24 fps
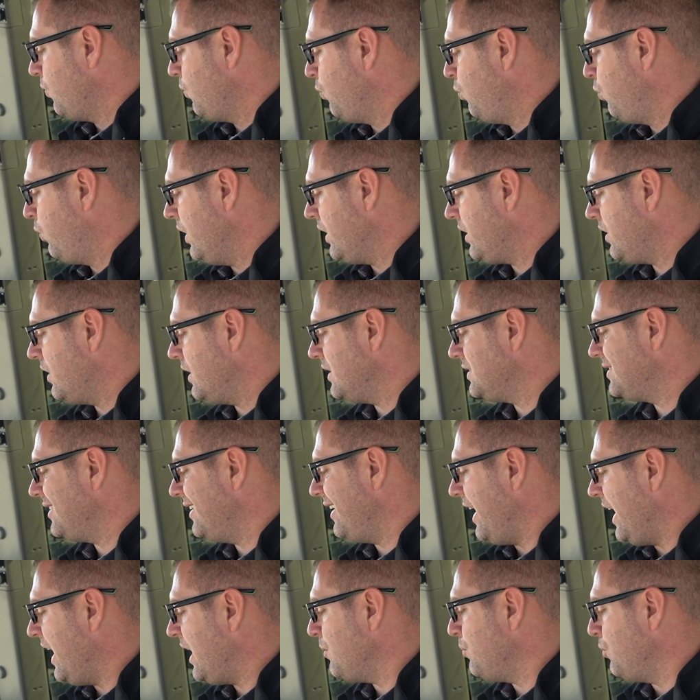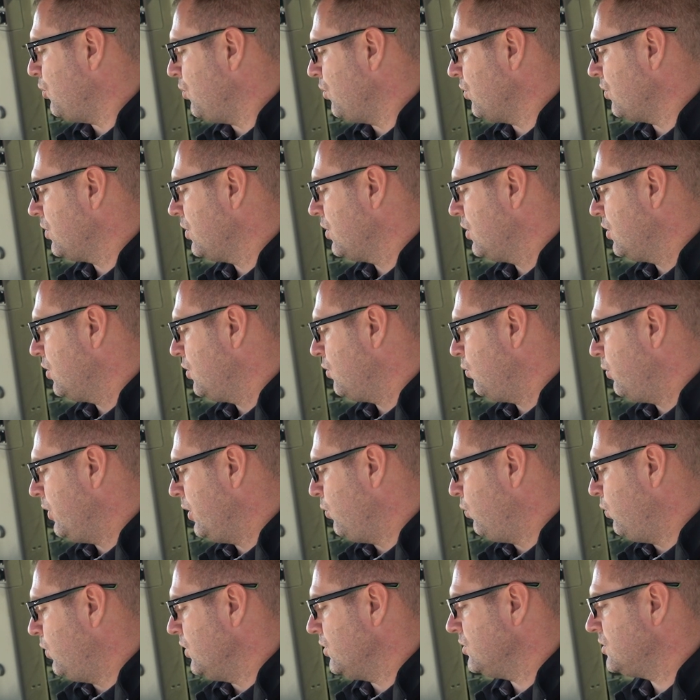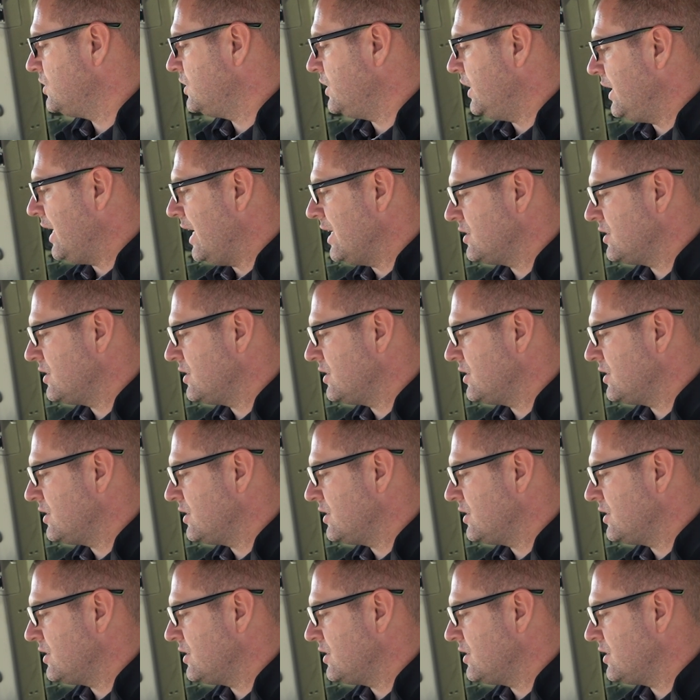with this enabled, we will see